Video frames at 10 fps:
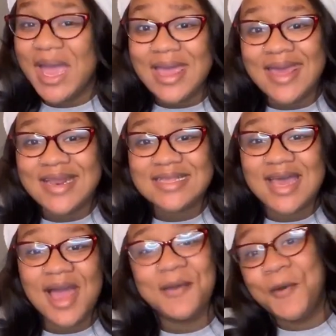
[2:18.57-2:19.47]

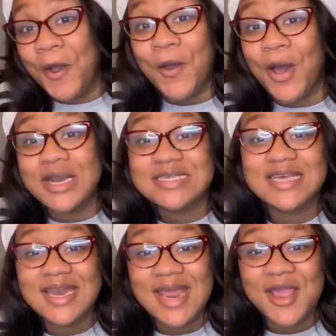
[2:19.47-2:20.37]
anytime on a
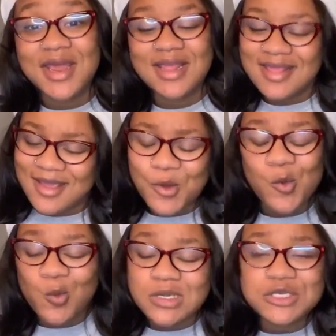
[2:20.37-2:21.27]
Sunday or anything,
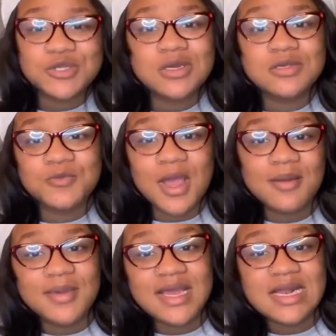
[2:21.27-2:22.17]
we'll just throw some
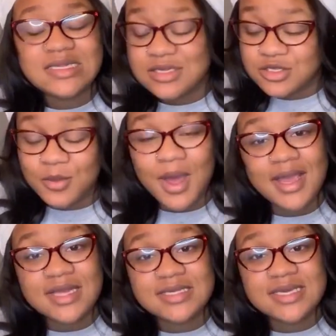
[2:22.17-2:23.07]
red beans, some
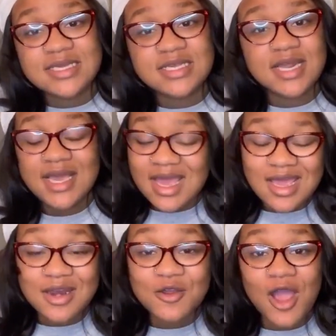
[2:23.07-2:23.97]
onion seasoning
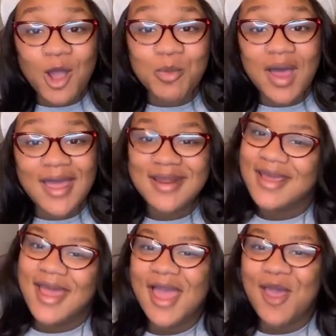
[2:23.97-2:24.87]
in a crock pot,
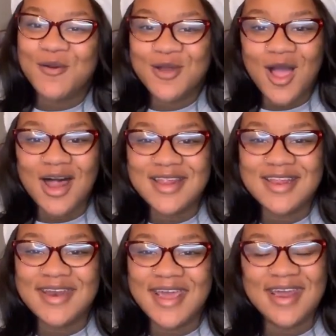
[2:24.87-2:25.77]
and we'll call it a
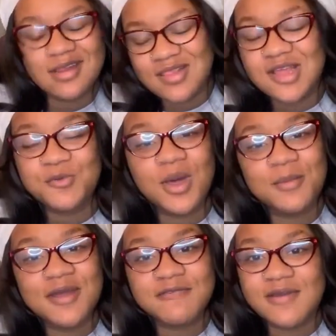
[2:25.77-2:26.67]
day. That's one of
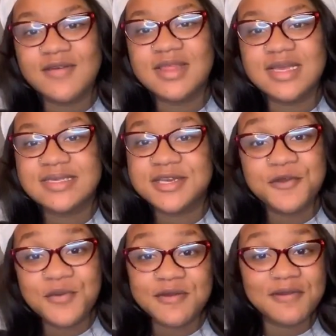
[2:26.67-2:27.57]
my favorite things to
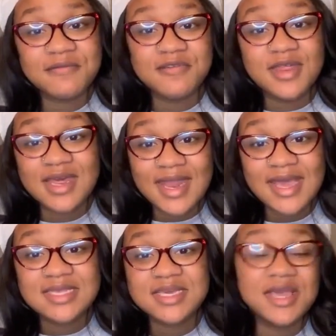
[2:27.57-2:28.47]
do whenever I'm feeling
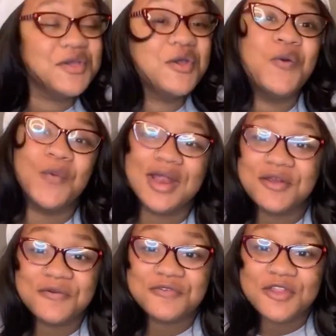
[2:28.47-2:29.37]
lazy. When I
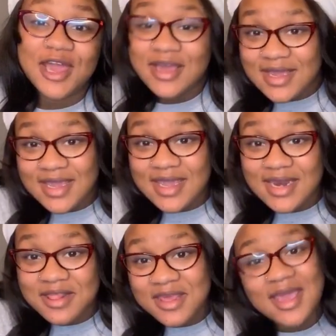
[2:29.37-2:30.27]
don't feel like cooking
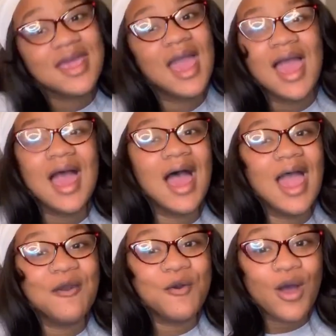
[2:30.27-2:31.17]
anything,
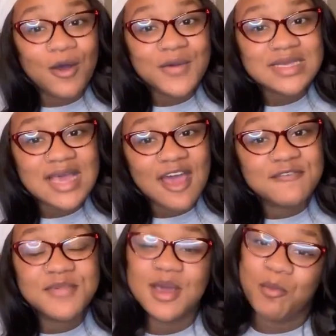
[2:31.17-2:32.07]
I will always
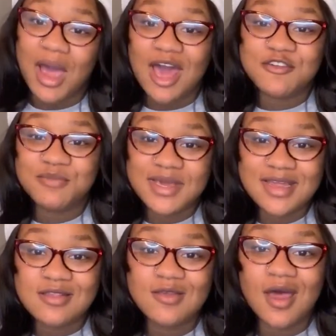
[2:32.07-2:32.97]
have me a pot of
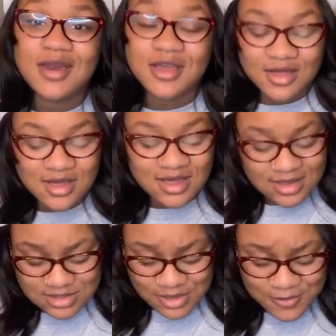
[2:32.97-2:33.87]
beans on to cook.
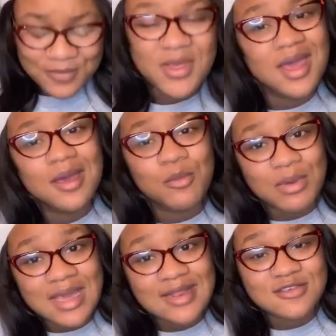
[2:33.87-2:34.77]
So
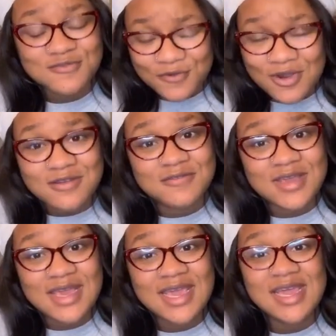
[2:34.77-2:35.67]
beans for a
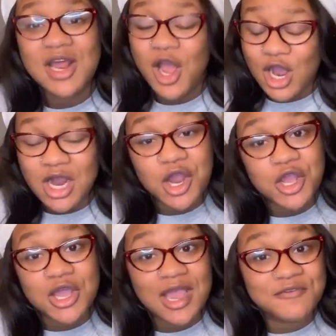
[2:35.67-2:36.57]
vegan are
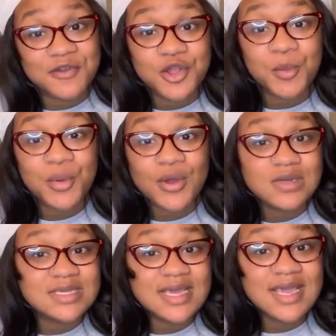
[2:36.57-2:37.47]
great for your
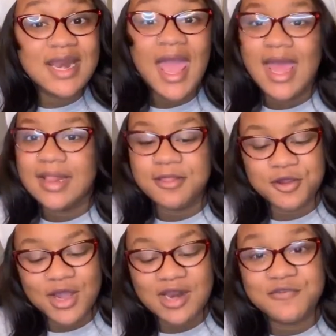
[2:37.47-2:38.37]
protein. They're
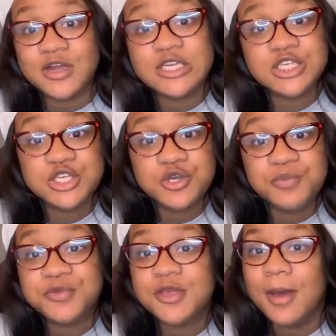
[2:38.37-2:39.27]
great for
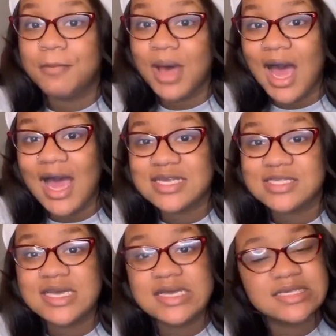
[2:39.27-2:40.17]
soups,
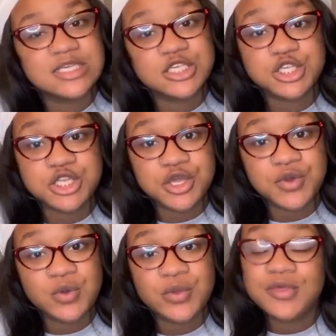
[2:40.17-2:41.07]
pastas,
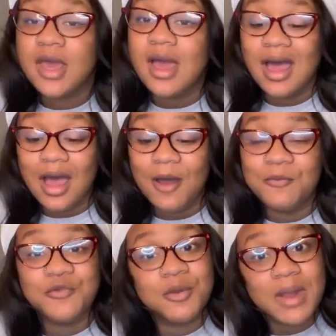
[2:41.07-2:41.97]
stews.
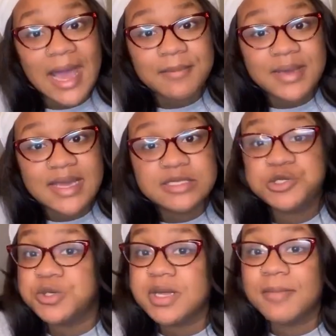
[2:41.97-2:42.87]
Your black beans,
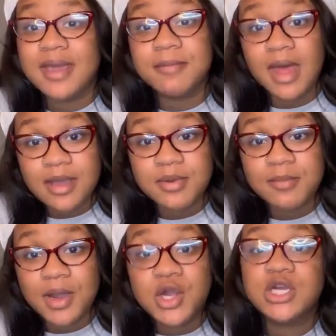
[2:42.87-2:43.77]
you can make black bean
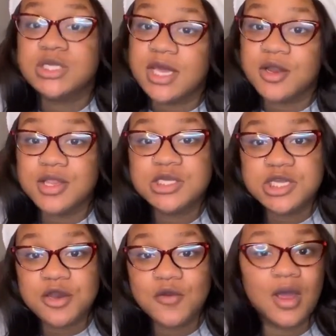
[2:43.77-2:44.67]
burgers later on the
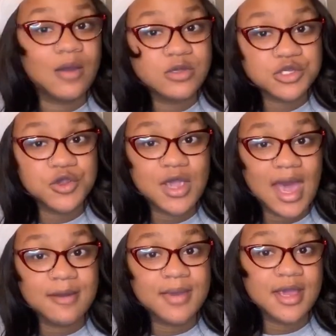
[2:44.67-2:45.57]
channel. I will show you how
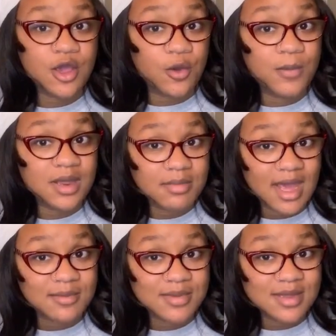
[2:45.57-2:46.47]
to make homemade
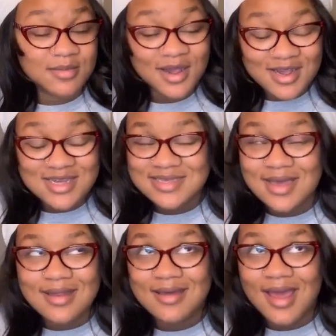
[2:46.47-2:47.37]
black bean burgers.
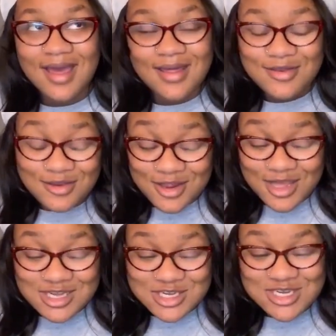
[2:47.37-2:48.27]

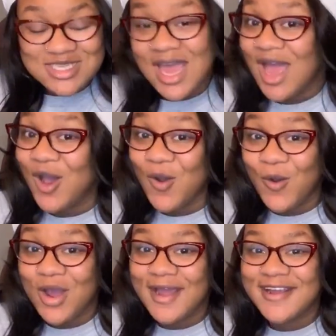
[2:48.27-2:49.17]
Delicious.
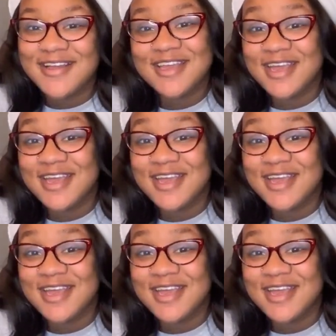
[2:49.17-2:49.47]
Or